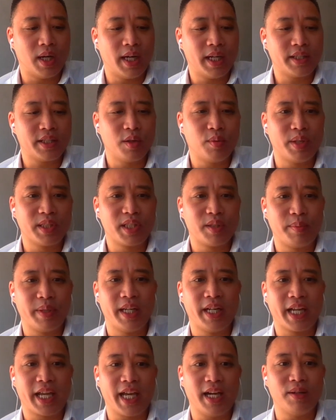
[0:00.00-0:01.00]
i actually wanted to be an
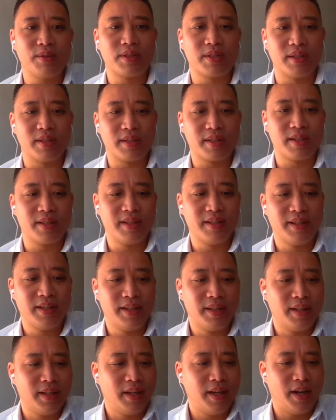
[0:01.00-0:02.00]
accountant
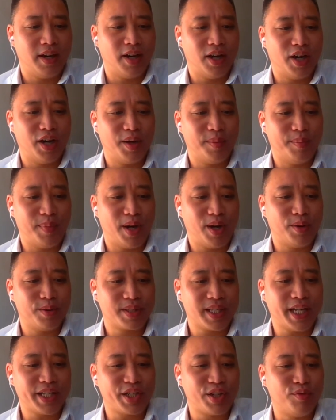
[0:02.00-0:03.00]
um, mm. i was
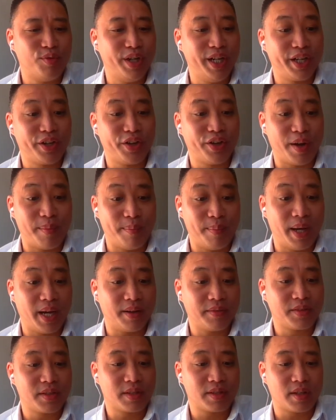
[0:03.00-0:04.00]
actually really good at
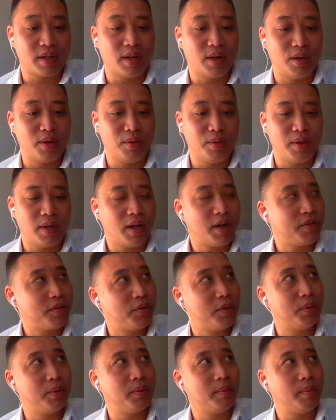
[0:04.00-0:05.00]
maths so i
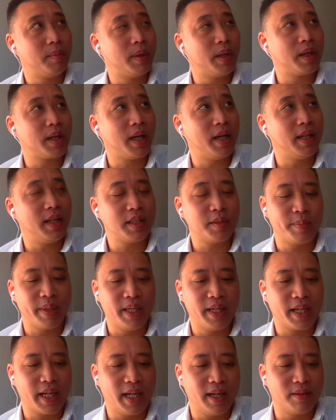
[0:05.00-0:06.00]
thought well, okay let's be an
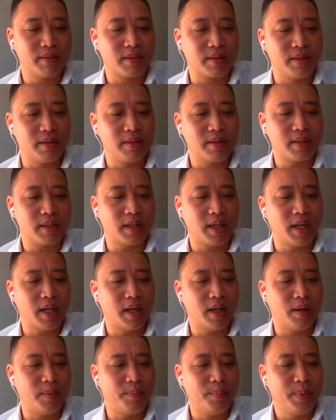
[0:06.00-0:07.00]
accountant
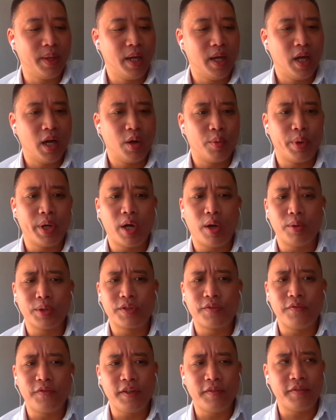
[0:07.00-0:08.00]
um, when i
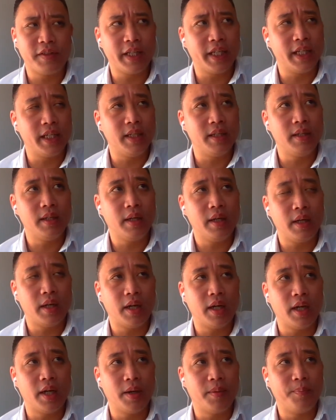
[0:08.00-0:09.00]
was 15
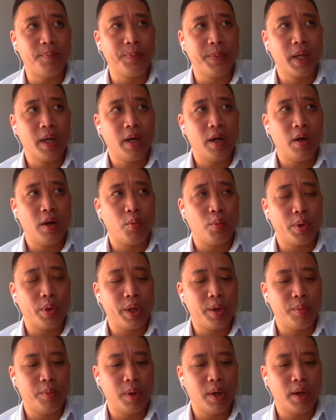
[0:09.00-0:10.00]
um, we
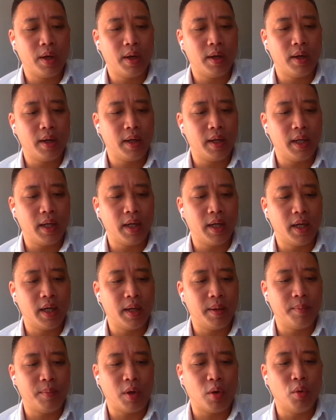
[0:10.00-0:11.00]
were
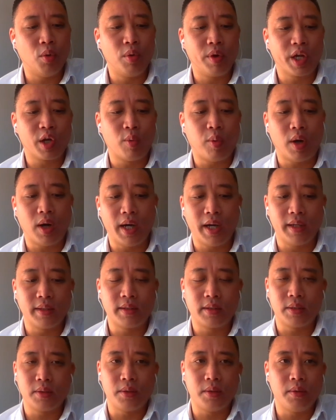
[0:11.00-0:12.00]
um, all required
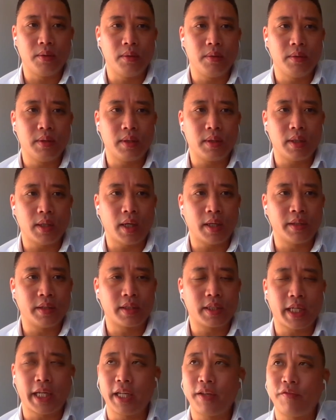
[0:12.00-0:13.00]
to
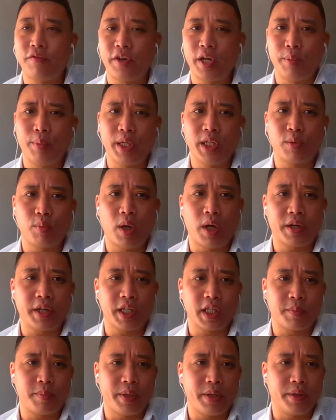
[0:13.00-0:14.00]
undertake three weeks work
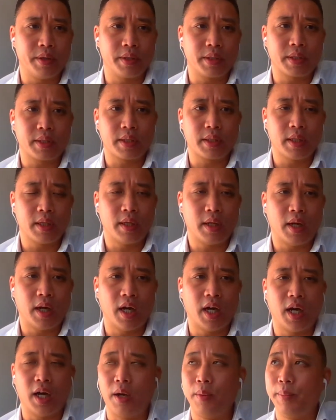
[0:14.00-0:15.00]
experience
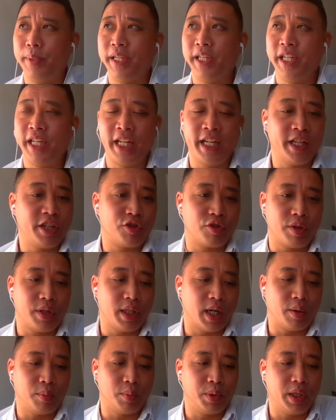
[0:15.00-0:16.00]
um, in an industry
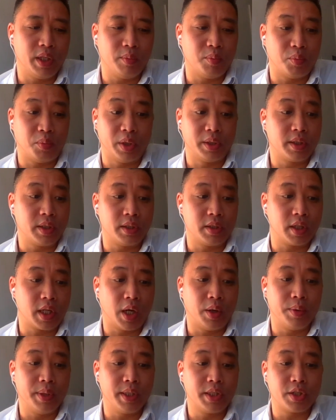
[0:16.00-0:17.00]
that we wanted to go
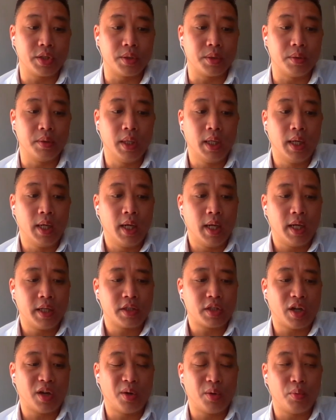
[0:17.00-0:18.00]
into
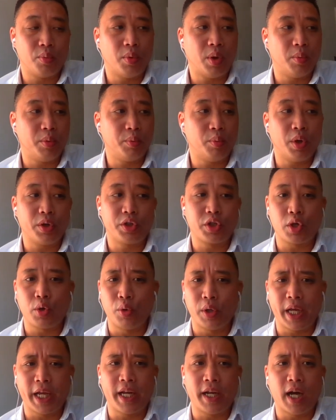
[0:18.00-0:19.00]
so mm-hmm. what we what you call
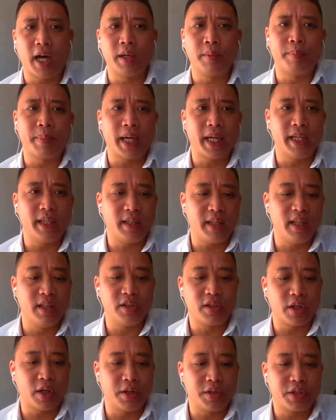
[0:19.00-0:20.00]
an unpaid
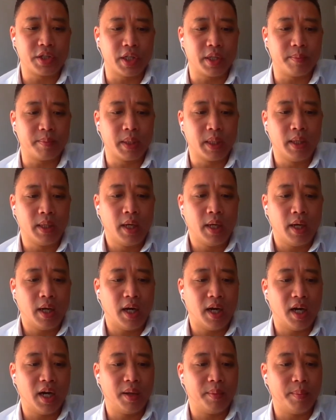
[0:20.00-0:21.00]
internship.
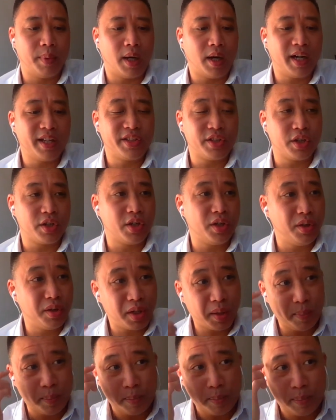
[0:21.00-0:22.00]
Um, I'd secured
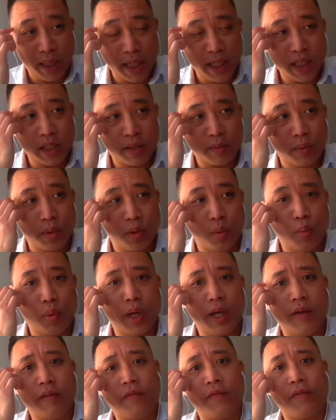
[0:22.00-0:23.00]
a placement
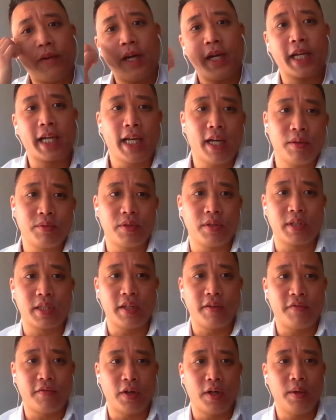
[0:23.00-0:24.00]
with an accountancy
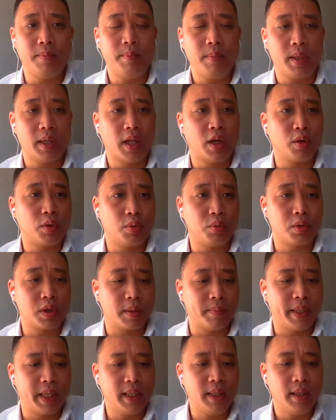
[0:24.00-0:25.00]
firm local to
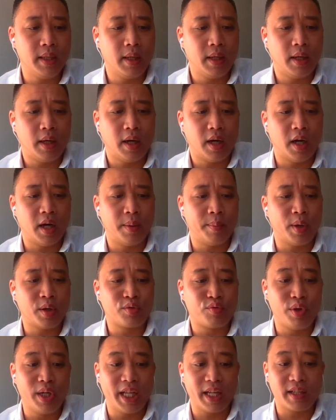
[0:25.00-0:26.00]
me. Um, I was
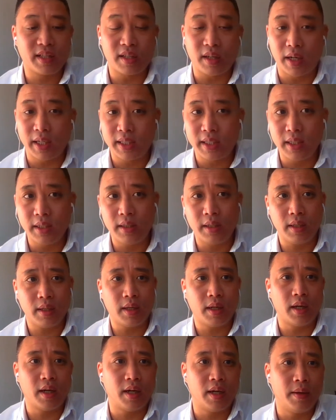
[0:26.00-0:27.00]
really excited
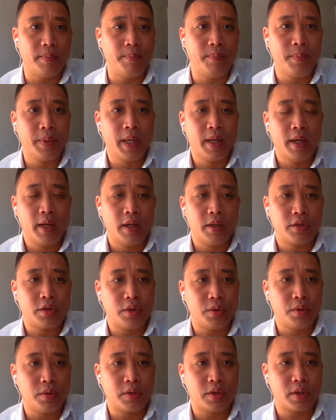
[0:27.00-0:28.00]
um,
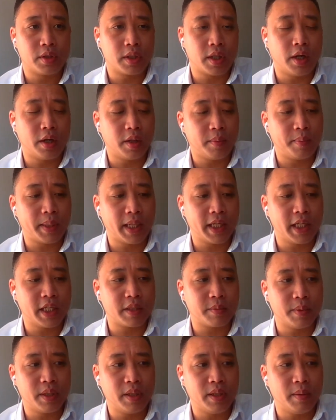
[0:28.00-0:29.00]
to to start the
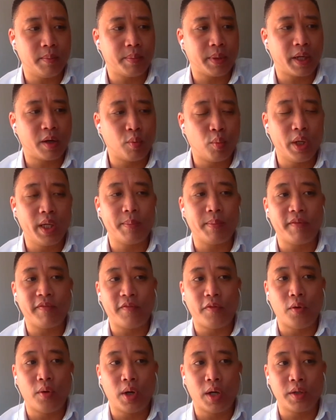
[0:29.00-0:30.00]
placement, but a week
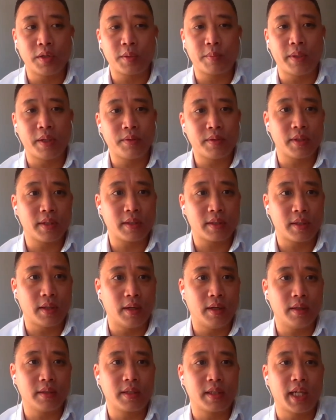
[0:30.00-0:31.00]
before I was supposed to
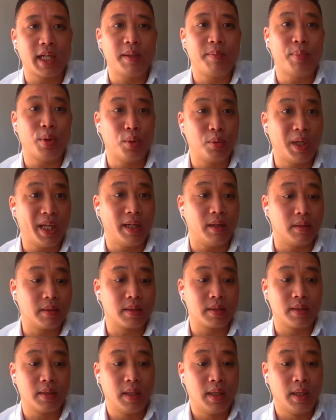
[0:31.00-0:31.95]
start, they pulled out.